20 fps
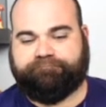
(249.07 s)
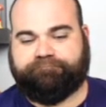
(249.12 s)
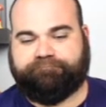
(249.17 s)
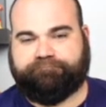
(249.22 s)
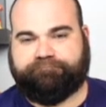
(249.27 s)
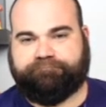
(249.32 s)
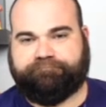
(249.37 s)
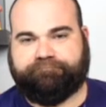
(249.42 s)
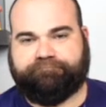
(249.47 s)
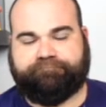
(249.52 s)

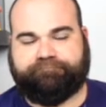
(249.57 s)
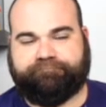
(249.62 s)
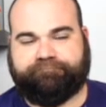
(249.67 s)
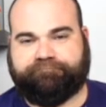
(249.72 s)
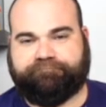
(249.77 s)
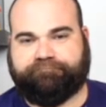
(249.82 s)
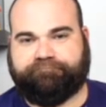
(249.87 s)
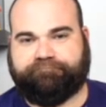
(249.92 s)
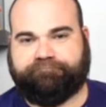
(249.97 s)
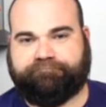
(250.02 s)

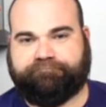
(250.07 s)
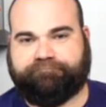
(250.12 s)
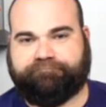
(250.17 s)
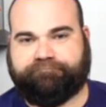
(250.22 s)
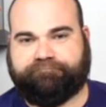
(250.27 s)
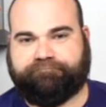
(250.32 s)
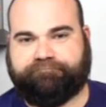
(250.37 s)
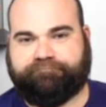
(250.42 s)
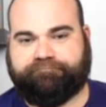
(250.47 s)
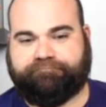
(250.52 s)

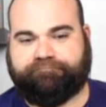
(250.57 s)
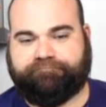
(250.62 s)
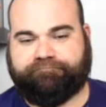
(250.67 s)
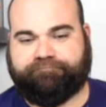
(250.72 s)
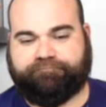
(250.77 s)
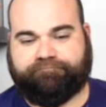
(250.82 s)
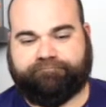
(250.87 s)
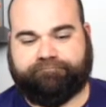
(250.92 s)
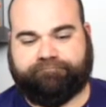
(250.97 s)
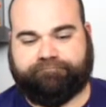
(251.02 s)

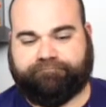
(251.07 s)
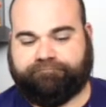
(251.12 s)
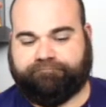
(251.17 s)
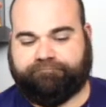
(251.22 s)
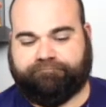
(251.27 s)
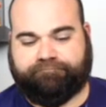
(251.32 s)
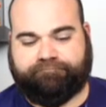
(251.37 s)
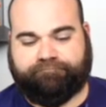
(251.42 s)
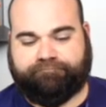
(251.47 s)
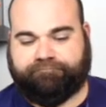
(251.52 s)

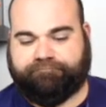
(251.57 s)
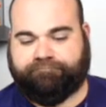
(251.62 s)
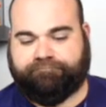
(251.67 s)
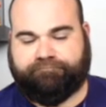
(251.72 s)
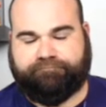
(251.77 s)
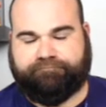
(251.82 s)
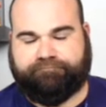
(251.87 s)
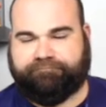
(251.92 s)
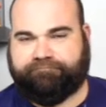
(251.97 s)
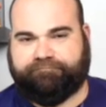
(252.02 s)

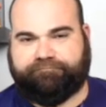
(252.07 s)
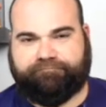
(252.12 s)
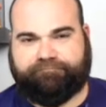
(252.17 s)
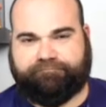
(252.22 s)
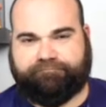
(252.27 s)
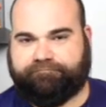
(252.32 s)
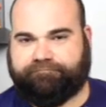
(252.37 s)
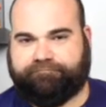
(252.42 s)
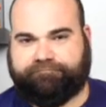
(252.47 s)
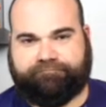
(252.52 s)

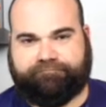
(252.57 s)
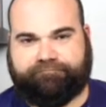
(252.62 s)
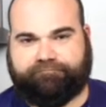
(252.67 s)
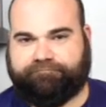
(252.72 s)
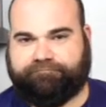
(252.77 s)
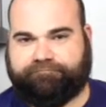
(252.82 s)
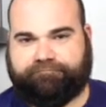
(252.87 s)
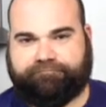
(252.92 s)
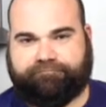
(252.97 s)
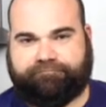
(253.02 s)

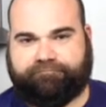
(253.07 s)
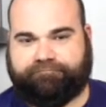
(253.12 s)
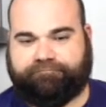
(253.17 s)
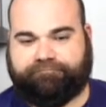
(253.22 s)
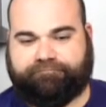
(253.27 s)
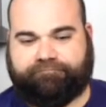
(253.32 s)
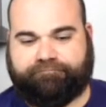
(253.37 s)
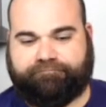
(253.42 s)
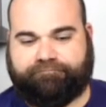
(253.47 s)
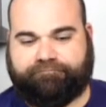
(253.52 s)

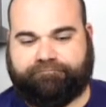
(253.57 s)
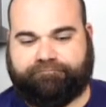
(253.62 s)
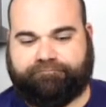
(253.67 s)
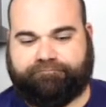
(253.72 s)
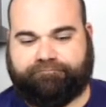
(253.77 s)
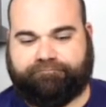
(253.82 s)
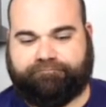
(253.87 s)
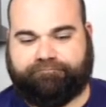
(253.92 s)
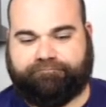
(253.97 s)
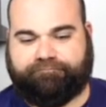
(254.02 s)

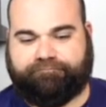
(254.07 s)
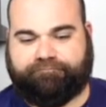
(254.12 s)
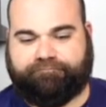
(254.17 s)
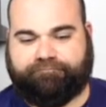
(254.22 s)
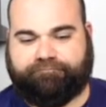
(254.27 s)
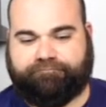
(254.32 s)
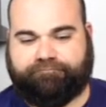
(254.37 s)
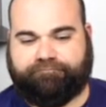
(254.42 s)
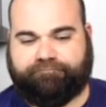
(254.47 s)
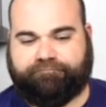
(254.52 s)

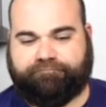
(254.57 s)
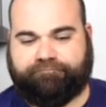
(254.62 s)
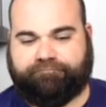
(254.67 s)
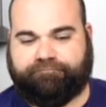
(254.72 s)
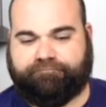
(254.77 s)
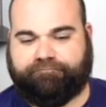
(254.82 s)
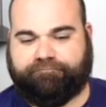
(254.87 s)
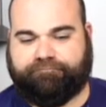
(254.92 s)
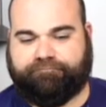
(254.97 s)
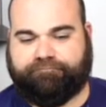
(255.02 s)

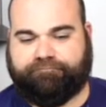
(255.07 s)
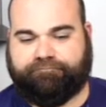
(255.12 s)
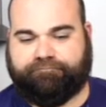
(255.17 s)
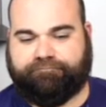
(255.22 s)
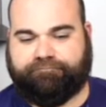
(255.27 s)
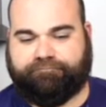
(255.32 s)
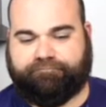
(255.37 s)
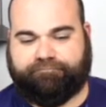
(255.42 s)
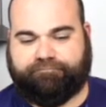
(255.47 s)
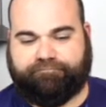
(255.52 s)

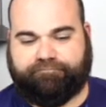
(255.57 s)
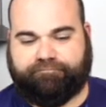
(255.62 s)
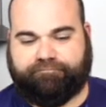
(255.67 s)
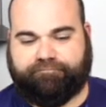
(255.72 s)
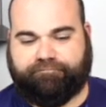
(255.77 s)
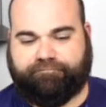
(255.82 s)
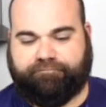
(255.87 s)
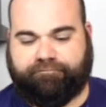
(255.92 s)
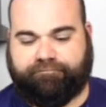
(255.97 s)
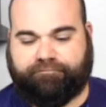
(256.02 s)

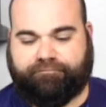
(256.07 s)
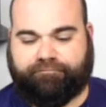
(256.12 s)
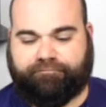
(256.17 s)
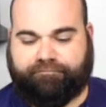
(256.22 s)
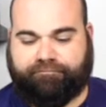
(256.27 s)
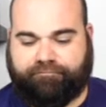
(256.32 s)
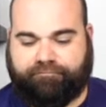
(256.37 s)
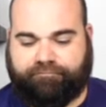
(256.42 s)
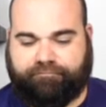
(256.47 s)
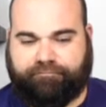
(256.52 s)

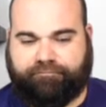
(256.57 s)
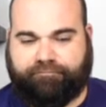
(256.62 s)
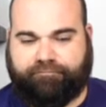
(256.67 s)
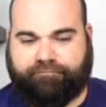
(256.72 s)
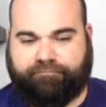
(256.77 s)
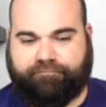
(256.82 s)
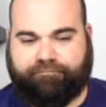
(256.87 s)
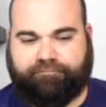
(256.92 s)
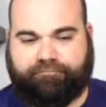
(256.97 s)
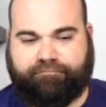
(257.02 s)
The person shown says nothing.